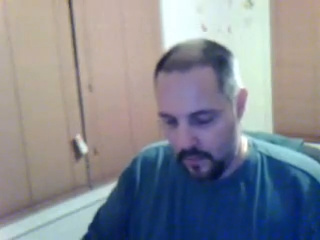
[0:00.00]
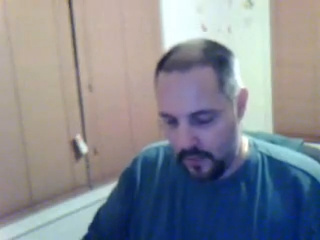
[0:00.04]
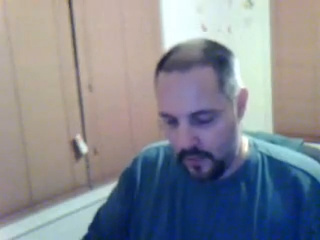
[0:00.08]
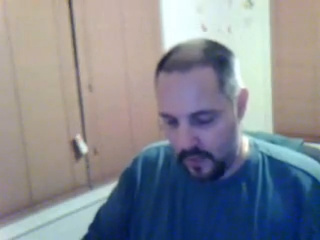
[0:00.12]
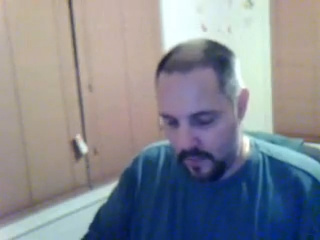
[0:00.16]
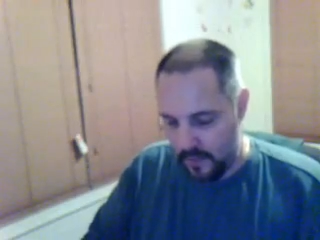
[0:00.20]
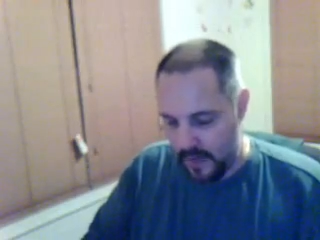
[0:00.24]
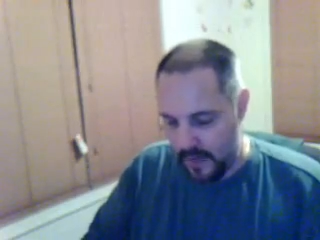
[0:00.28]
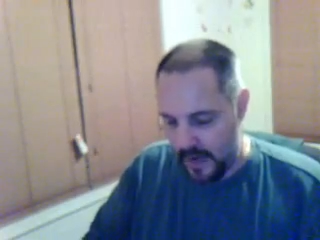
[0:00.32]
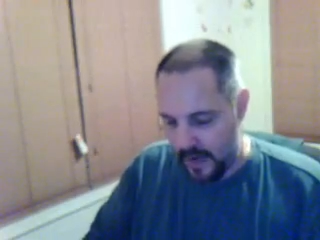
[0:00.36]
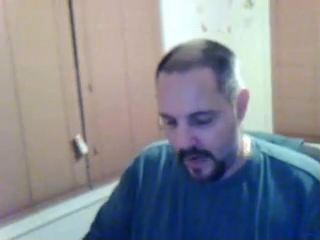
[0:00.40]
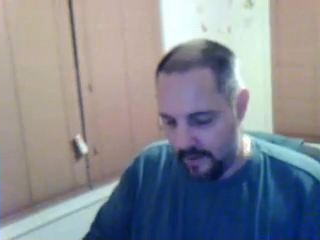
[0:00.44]

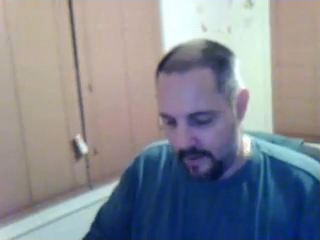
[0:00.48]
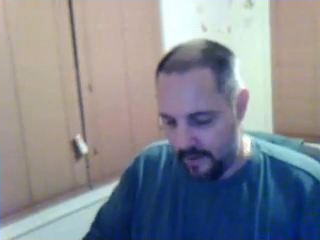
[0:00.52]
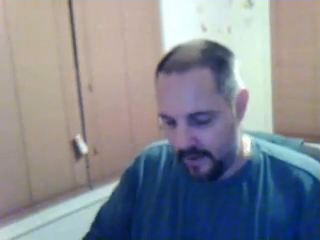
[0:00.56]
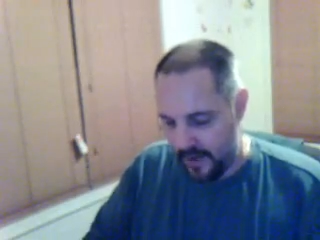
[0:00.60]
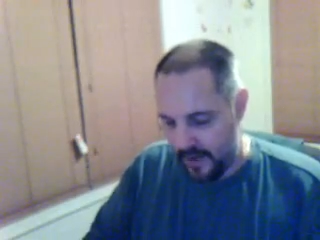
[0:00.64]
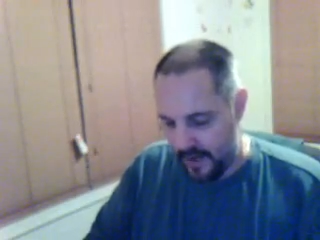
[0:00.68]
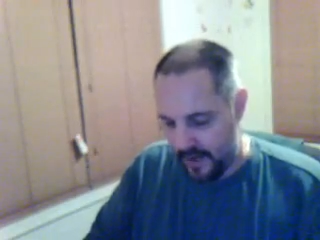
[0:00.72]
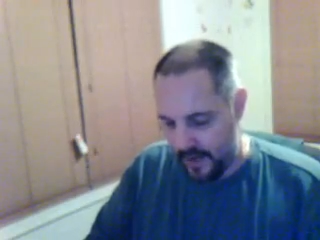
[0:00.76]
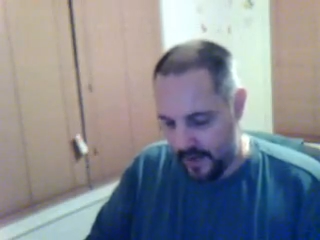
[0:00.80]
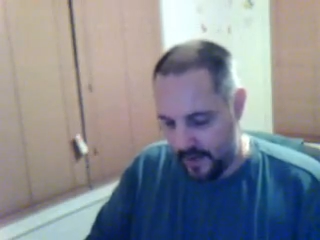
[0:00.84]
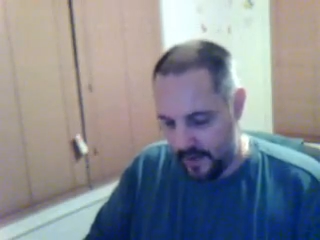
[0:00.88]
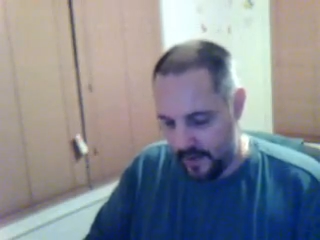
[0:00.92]
Put the
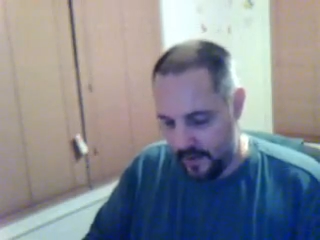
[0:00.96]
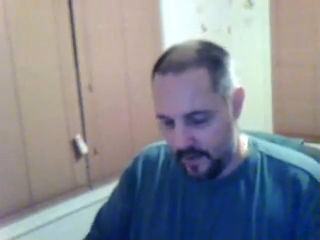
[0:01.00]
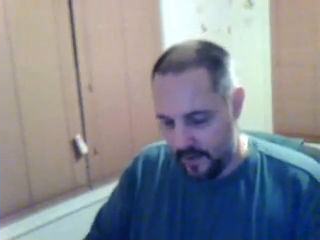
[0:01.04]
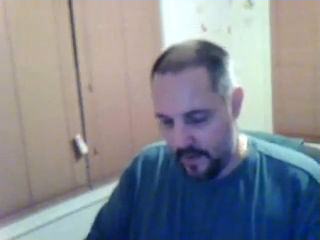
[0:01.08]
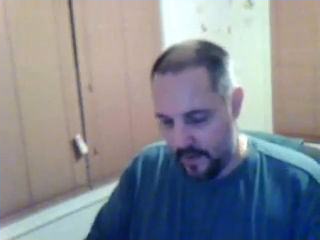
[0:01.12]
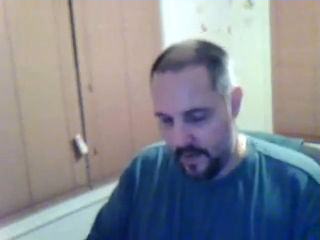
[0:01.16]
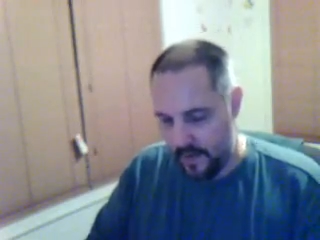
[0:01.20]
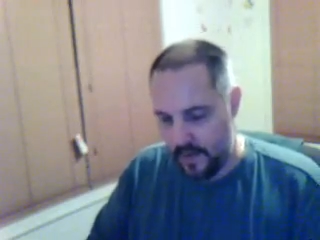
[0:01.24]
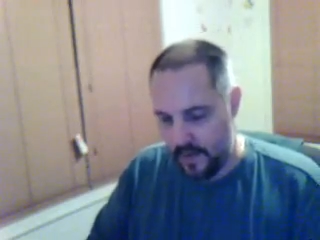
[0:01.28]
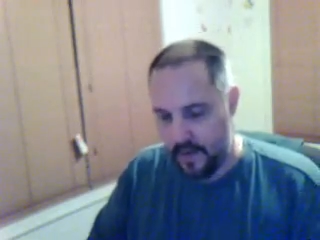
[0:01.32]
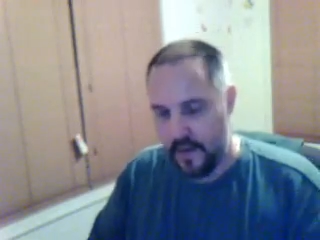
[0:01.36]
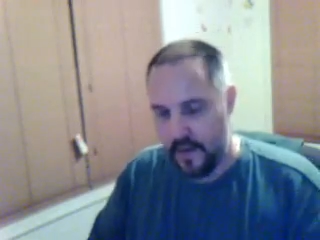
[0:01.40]
battery in,
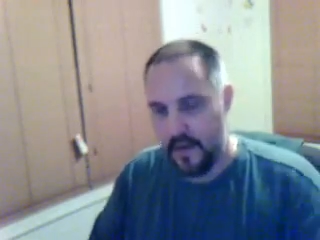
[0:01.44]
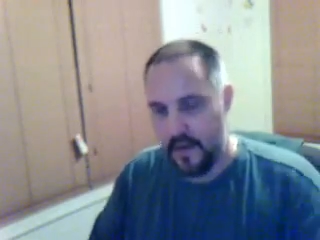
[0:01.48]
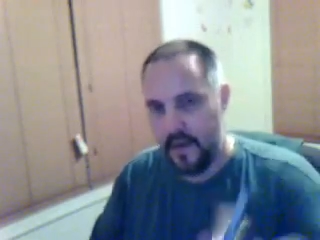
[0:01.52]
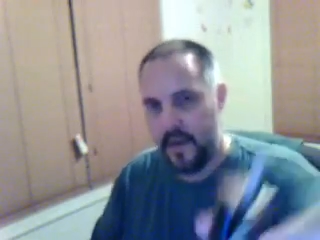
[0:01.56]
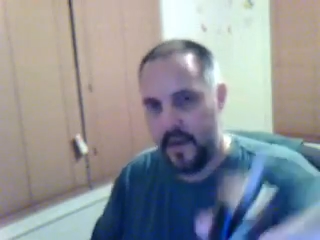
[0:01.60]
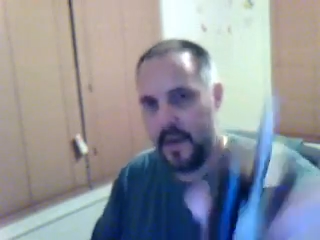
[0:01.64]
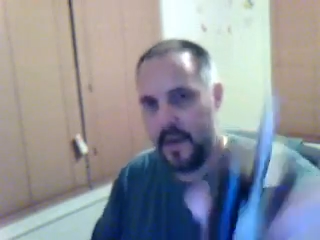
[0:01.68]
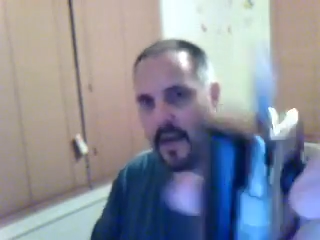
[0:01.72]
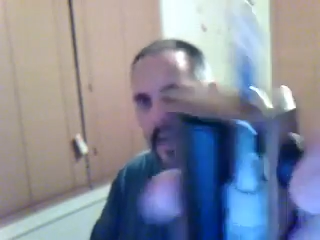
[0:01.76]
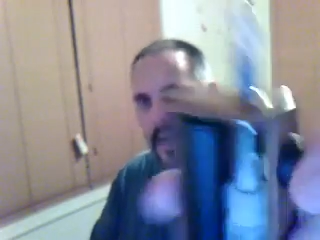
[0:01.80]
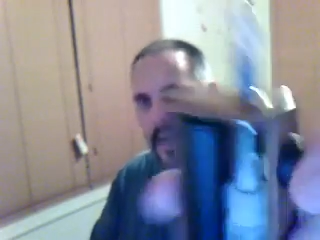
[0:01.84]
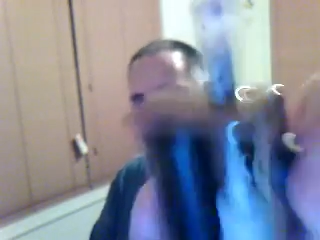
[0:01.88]

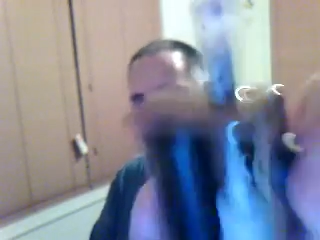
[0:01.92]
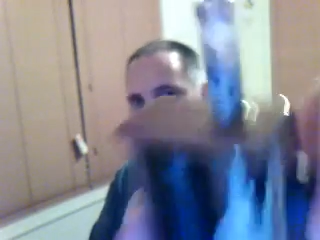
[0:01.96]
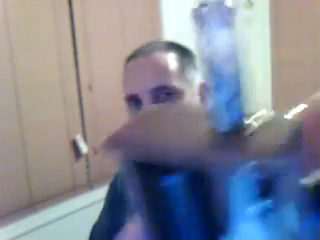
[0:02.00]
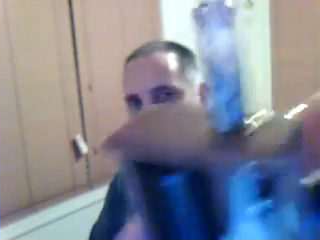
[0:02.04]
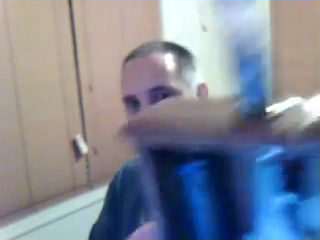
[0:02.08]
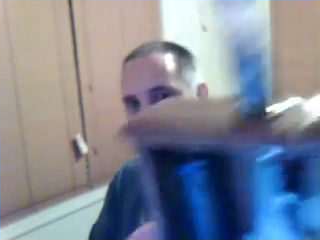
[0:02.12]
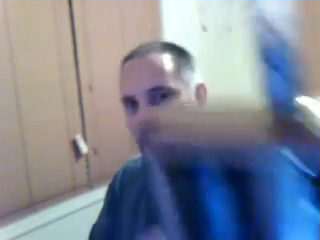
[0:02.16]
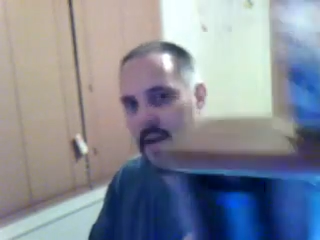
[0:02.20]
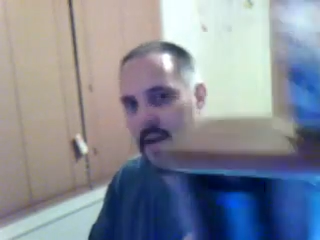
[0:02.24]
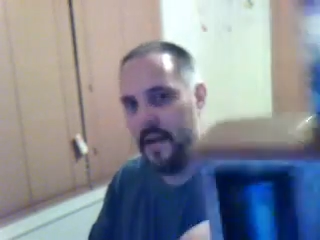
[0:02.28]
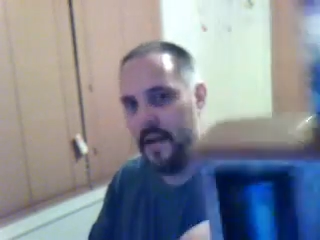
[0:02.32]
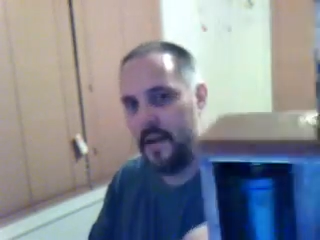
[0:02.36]
and
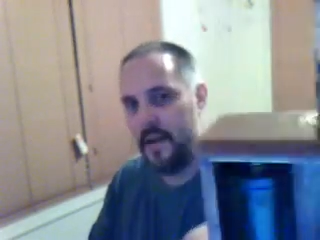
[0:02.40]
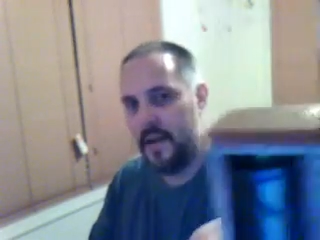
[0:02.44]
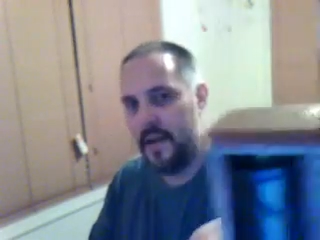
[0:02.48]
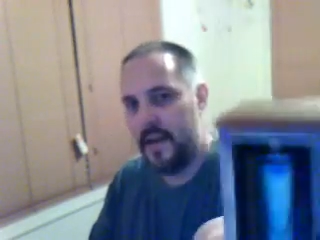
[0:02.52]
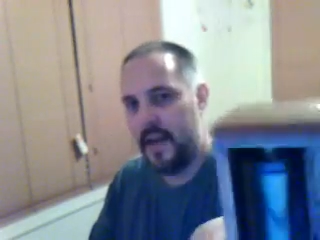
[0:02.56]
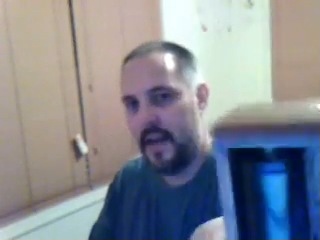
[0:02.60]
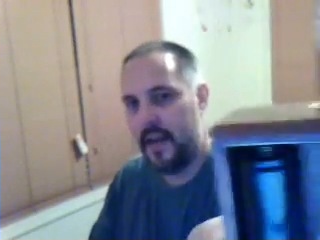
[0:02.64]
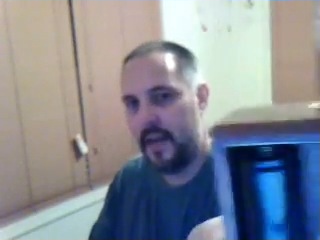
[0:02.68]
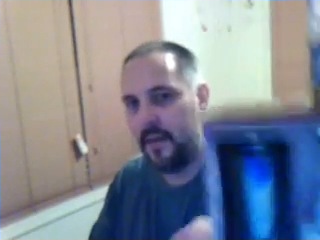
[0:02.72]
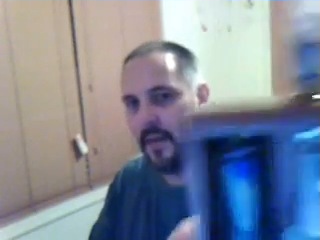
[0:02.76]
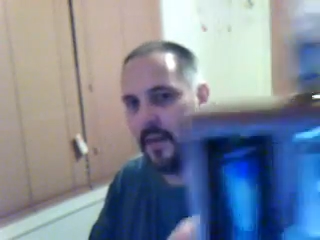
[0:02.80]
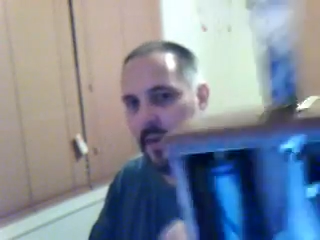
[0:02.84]
you're
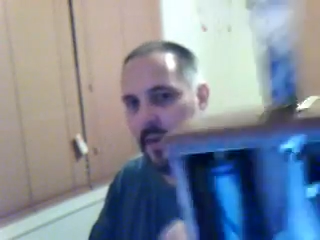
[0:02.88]
not